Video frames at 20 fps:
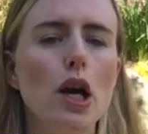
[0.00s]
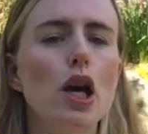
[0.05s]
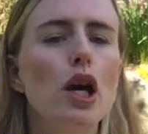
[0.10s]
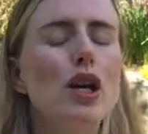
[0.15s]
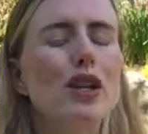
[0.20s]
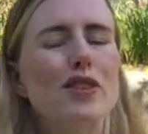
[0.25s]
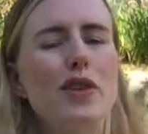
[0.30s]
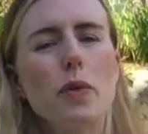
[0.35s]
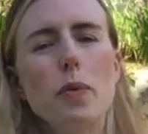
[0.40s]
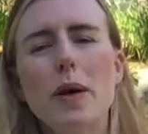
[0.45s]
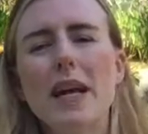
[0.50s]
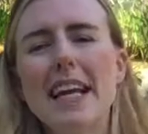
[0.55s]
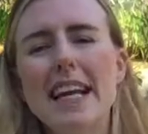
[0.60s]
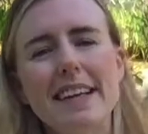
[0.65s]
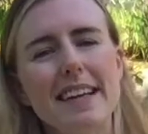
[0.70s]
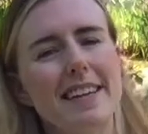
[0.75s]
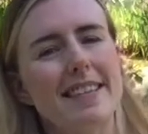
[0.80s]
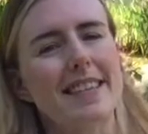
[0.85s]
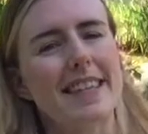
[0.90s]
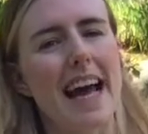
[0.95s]
So we
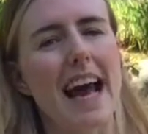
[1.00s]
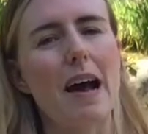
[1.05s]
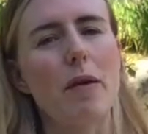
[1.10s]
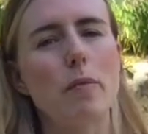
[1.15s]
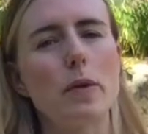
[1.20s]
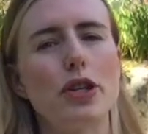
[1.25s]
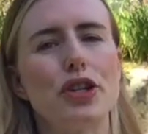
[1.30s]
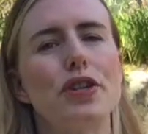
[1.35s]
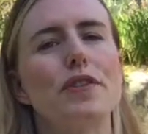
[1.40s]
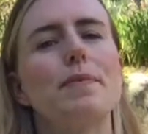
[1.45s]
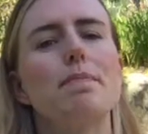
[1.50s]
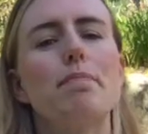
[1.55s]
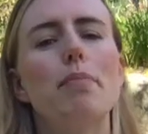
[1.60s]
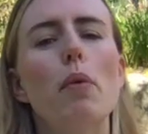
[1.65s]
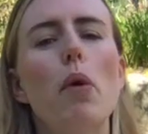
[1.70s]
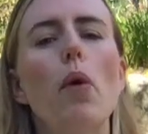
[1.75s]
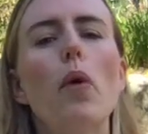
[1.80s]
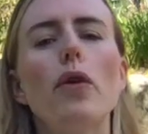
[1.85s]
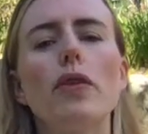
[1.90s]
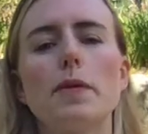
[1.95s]
need a scan which is
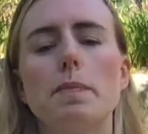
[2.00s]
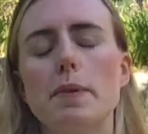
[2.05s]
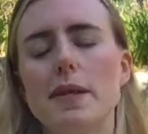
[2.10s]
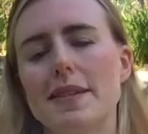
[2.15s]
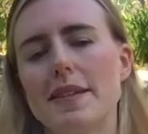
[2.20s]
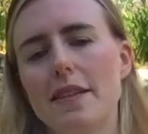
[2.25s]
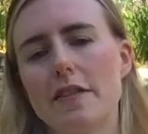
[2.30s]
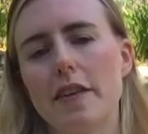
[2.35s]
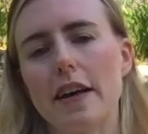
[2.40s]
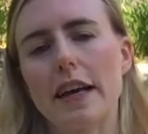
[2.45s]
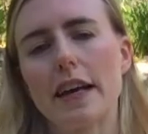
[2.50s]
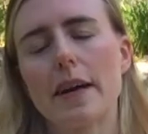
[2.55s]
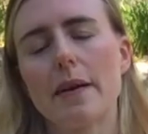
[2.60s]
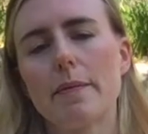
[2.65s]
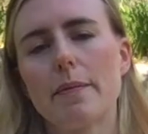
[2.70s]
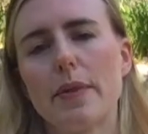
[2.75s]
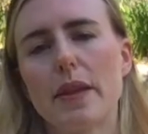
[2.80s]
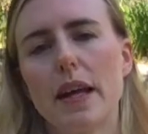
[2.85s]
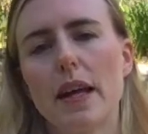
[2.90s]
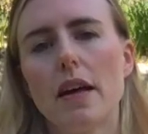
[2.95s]
more specific.
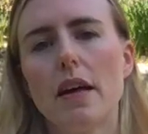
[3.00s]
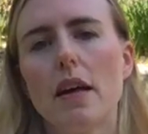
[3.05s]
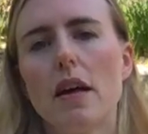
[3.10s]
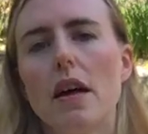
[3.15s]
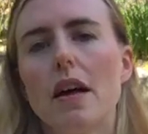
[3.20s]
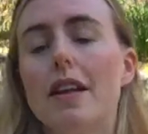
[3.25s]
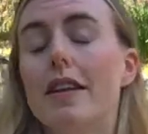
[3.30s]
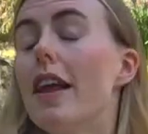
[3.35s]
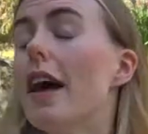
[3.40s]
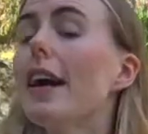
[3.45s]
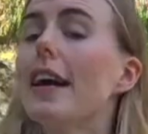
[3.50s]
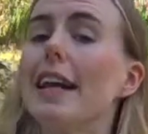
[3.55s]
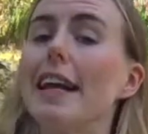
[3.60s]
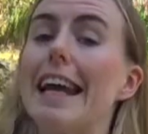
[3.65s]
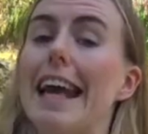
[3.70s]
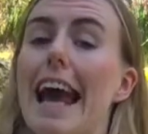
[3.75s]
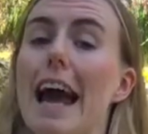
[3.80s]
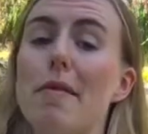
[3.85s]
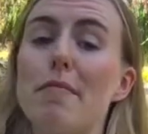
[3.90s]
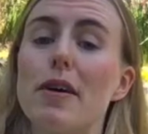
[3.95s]

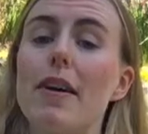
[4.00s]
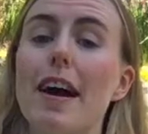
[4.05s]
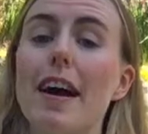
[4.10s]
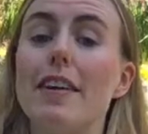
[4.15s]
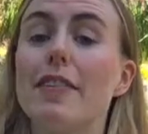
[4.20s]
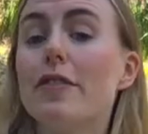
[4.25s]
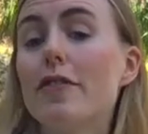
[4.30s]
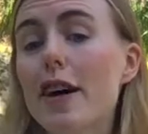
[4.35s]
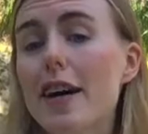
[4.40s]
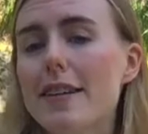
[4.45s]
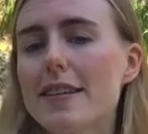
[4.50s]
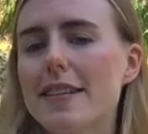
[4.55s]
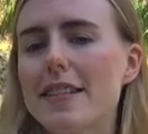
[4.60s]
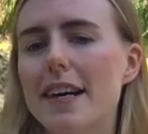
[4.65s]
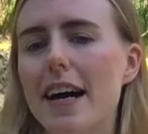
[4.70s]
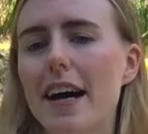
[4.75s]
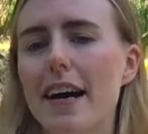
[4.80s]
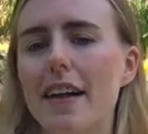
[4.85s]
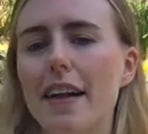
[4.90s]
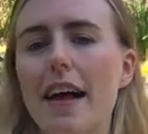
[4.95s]
Luckily, MRI is
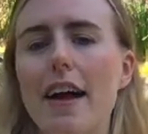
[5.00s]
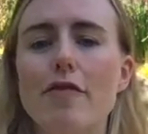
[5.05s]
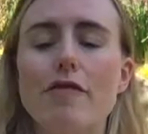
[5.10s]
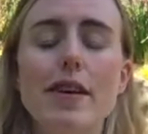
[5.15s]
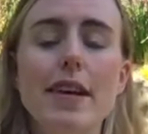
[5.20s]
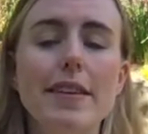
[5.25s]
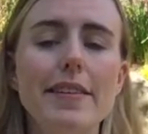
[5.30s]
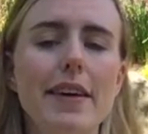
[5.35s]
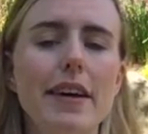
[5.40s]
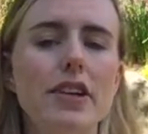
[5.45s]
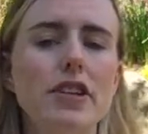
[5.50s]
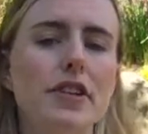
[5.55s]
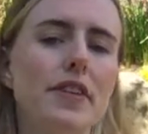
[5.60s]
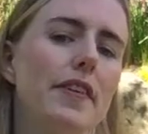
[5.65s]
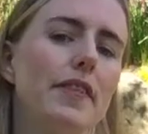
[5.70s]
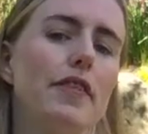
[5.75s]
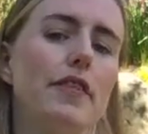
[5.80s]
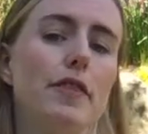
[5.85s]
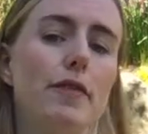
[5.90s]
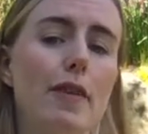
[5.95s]
versatile, and researchers
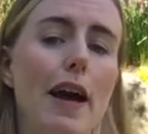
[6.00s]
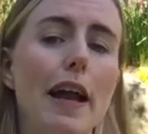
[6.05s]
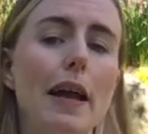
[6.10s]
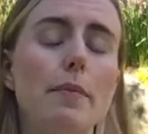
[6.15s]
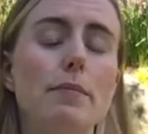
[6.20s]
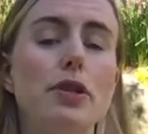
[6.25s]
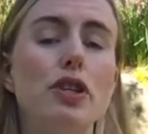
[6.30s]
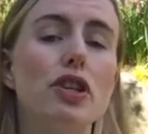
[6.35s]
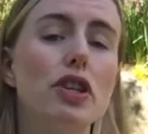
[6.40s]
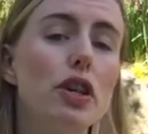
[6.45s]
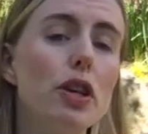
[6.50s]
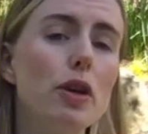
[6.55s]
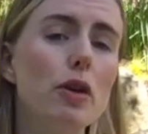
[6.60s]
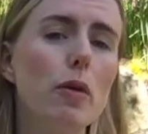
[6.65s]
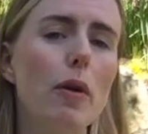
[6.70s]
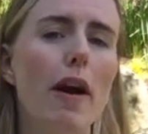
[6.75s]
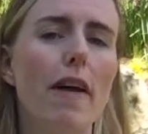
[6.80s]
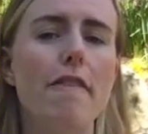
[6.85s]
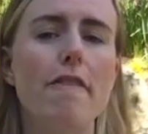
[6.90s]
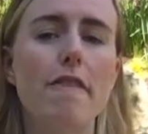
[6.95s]
have developed new
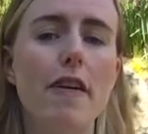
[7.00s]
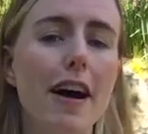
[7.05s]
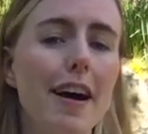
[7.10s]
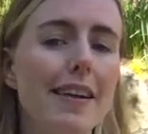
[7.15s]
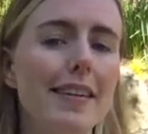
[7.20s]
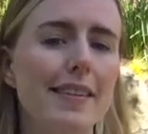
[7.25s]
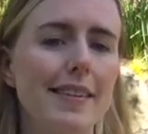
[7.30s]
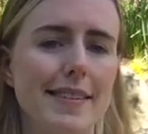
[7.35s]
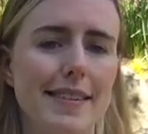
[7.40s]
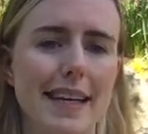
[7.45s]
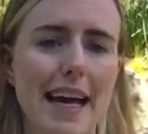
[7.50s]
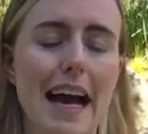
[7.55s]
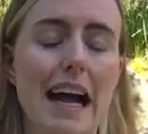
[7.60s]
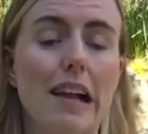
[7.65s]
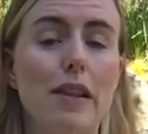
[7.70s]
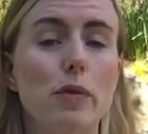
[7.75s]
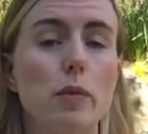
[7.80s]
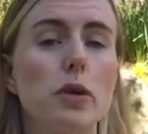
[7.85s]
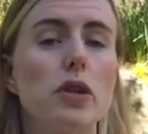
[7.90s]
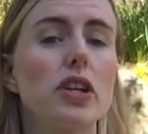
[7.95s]
advanced
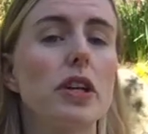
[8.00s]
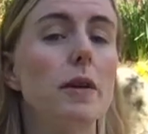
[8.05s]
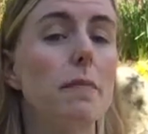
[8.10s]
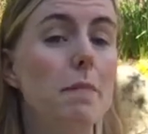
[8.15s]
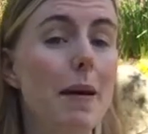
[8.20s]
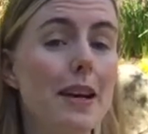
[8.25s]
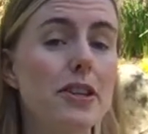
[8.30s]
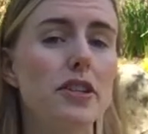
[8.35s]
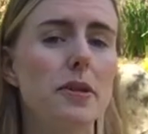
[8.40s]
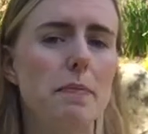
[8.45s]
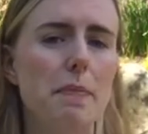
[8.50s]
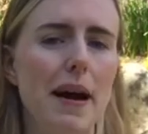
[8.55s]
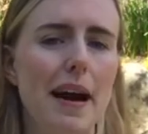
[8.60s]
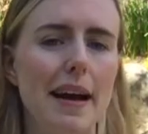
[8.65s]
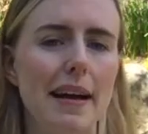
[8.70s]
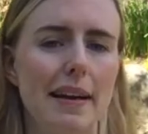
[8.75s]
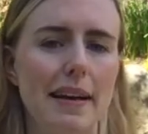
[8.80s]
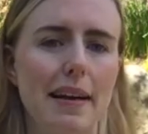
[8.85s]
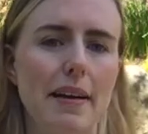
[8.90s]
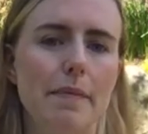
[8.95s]
scans which can measure
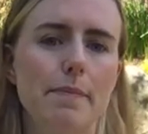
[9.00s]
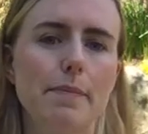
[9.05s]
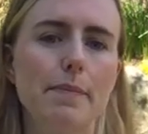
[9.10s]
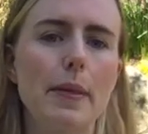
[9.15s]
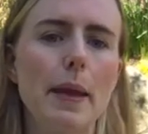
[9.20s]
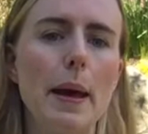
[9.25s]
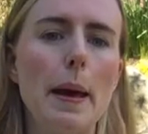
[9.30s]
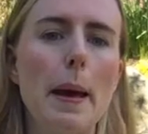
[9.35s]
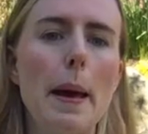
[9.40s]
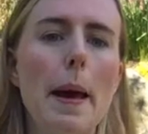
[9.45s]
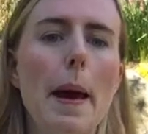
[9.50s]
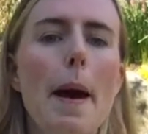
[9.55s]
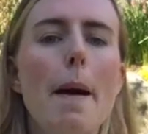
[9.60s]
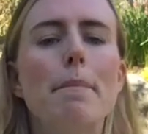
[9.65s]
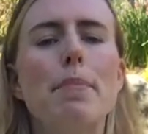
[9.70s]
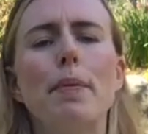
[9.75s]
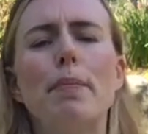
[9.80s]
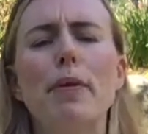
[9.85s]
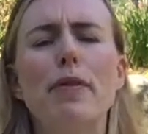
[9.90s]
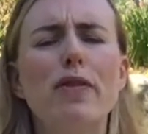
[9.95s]
myelin.
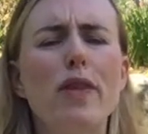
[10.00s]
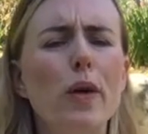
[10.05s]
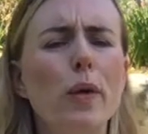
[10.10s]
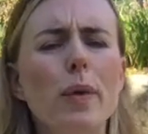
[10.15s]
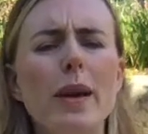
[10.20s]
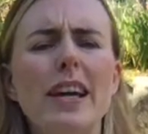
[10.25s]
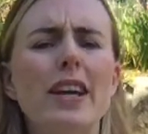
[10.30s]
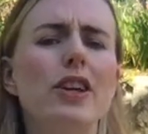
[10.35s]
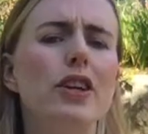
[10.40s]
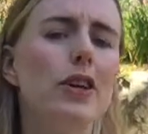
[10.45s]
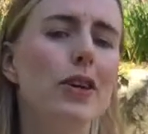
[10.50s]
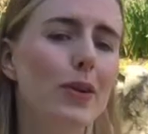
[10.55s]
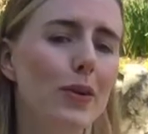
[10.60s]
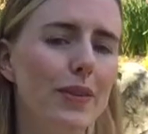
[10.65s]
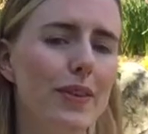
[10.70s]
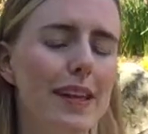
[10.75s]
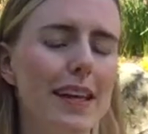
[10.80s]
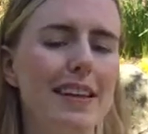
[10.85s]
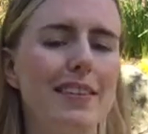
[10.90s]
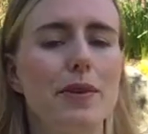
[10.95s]
But before we can use
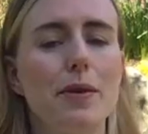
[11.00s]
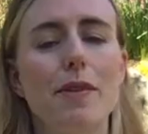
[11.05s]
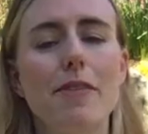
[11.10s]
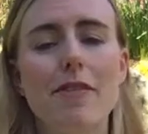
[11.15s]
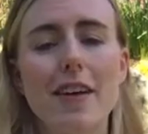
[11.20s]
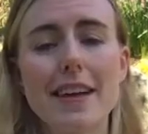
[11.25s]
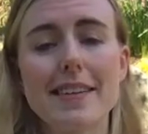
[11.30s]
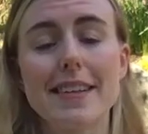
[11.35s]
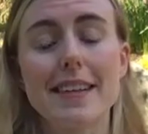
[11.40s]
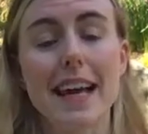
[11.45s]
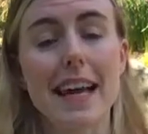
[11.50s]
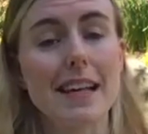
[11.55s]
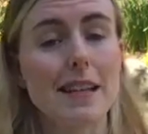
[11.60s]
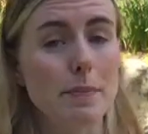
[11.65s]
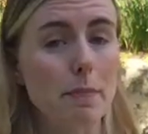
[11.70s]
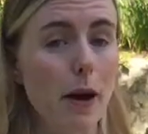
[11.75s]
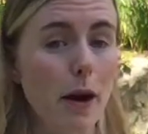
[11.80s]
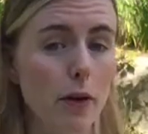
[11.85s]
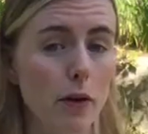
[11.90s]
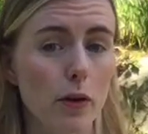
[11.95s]
these to investigate
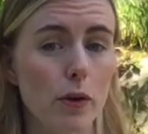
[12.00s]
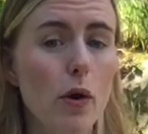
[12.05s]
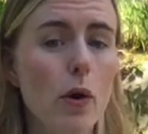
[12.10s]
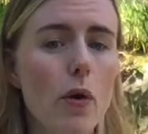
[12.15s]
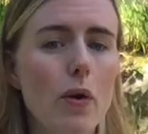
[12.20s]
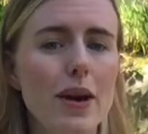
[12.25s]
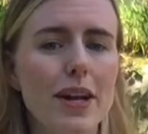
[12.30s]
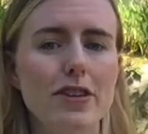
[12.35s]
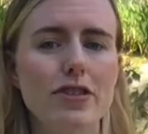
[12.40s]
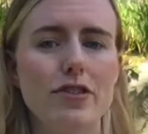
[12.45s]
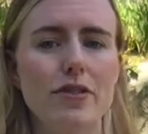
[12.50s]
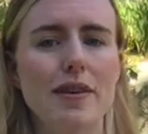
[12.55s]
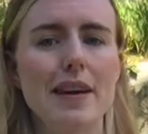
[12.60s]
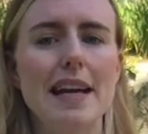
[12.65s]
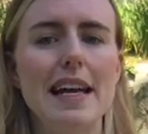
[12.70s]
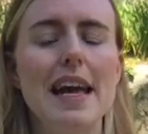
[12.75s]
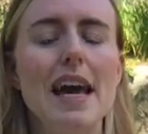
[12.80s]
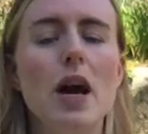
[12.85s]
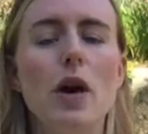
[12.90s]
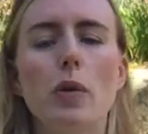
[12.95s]
spinal cord
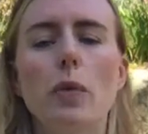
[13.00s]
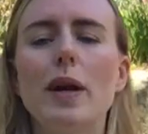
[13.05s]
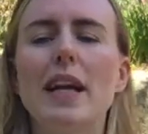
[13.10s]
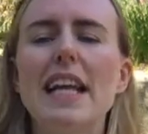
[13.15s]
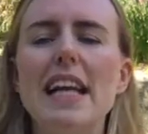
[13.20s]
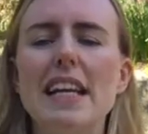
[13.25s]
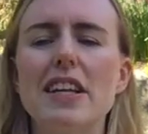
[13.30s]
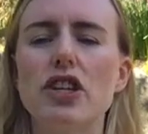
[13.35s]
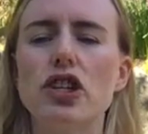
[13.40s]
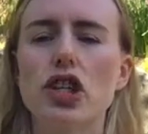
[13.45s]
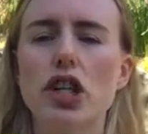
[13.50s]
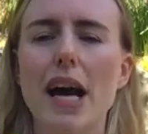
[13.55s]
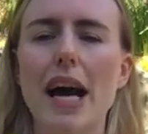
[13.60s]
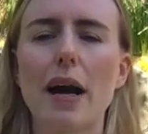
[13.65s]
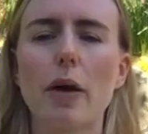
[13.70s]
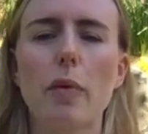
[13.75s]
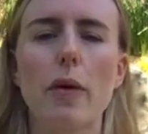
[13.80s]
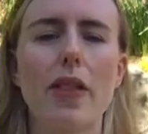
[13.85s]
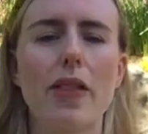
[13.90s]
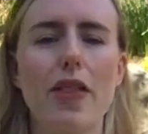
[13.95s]
injury, we need to check
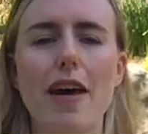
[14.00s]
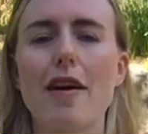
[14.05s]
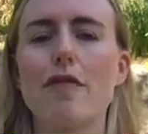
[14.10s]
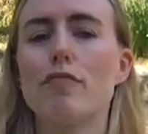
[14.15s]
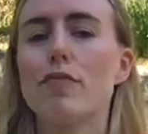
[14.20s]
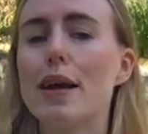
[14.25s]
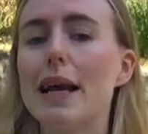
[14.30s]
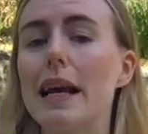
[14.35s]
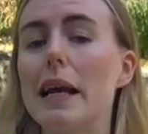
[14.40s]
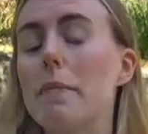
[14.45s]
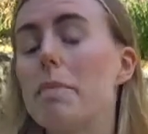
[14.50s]
whether they're really